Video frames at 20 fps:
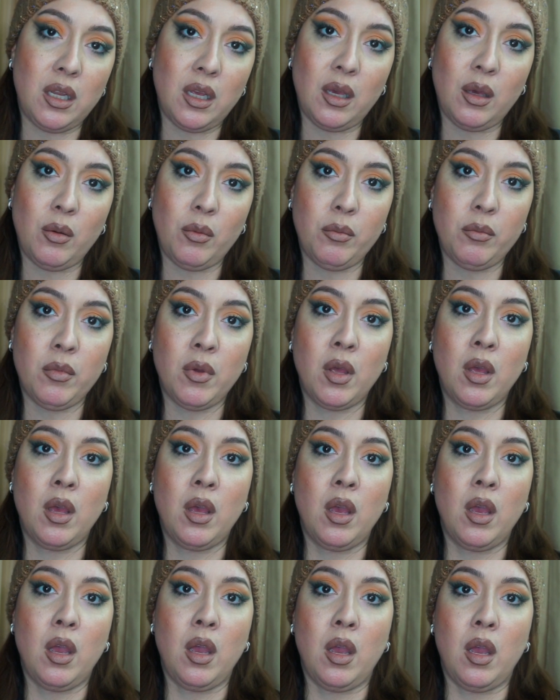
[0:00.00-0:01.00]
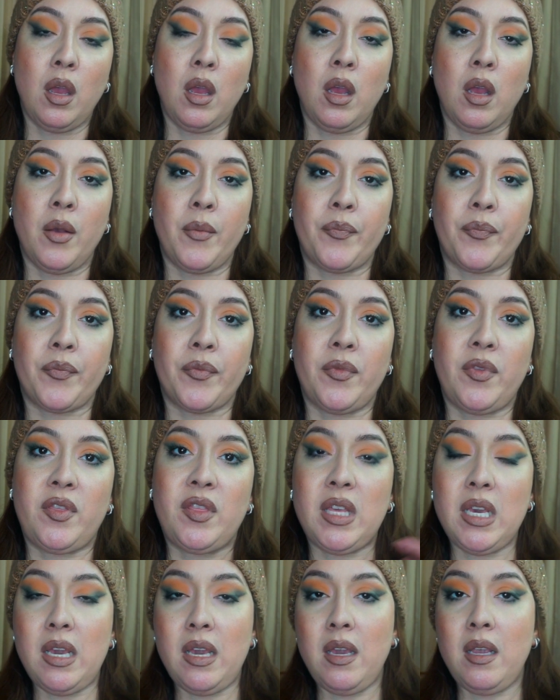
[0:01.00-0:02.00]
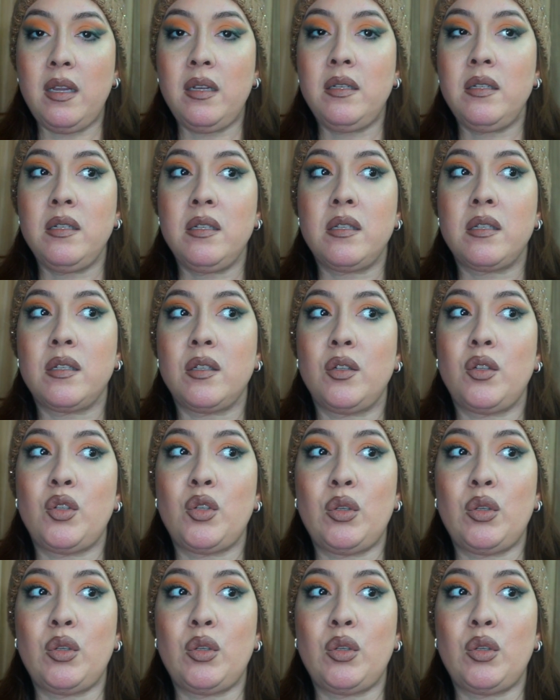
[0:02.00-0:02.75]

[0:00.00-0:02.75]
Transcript: him things